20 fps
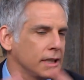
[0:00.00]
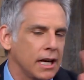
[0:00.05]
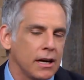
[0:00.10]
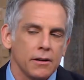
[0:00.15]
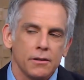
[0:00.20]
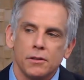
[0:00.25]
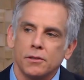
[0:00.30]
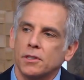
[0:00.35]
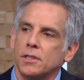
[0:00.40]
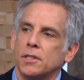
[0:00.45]

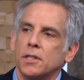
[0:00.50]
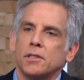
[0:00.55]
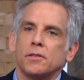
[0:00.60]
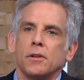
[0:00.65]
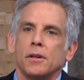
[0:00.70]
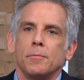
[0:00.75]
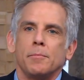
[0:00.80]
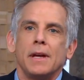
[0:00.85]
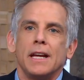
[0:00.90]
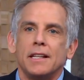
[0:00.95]
Lower. There's just
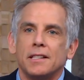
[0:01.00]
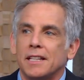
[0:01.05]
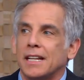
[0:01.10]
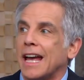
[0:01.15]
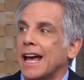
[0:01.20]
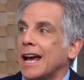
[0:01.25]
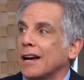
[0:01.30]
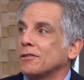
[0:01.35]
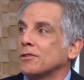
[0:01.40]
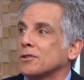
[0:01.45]
amazing
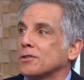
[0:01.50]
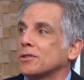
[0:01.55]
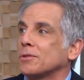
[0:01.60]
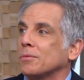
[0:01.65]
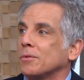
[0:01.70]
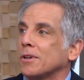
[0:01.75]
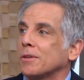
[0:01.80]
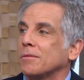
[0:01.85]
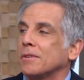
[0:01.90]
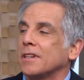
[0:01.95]
actors to
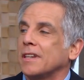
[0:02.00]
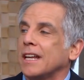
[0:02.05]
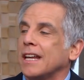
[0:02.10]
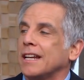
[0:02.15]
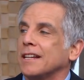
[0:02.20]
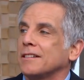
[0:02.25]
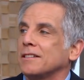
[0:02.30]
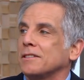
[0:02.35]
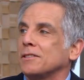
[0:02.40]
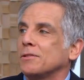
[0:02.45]
work with,
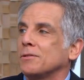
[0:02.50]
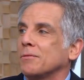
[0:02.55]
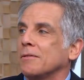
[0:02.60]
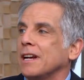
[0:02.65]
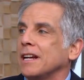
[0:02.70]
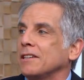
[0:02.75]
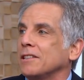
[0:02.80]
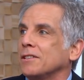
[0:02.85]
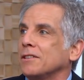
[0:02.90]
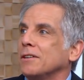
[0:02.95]
and as a
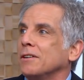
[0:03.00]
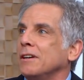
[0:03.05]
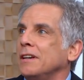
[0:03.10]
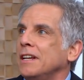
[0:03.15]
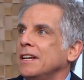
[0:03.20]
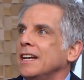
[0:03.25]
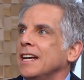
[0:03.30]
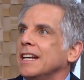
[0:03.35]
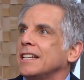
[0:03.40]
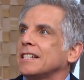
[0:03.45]
director,
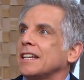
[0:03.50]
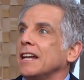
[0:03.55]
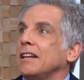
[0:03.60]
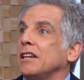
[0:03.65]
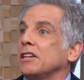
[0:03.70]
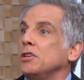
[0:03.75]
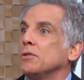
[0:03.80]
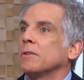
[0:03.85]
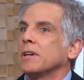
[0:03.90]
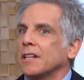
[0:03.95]
it's kind of
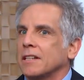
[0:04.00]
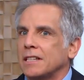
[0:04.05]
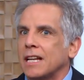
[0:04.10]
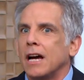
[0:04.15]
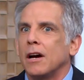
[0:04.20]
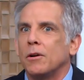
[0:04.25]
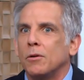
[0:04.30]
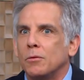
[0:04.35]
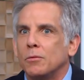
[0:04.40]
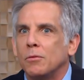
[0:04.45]
like you realize
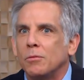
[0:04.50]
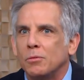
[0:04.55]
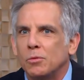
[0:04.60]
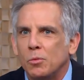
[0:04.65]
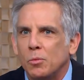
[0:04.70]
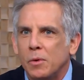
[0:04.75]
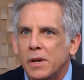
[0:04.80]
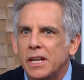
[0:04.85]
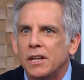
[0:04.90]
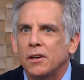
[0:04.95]
how
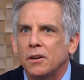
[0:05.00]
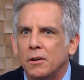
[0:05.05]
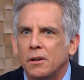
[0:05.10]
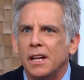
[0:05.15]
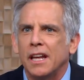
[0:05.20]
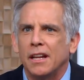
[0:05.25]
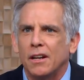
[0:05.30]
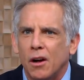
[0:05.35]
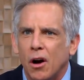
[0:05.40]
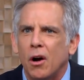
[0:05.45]

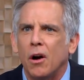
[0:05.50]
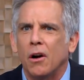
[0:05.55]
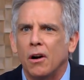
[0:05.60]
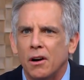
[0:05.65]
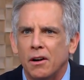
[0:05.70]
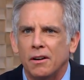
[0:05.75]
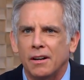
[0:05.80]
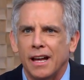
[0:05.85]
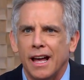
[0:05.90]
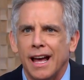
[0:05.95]
weird and
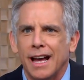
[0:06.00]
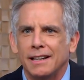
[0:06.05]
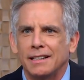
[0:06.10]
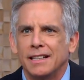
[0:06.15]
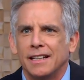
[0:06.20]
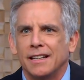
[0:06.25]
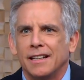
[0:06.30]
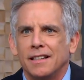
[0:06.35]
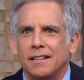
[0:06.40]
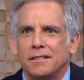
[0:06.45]
hard
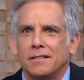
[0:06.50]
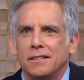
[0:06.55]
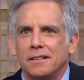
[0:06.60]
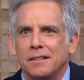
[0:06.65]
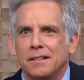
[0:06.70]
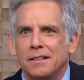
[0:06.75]
acting is.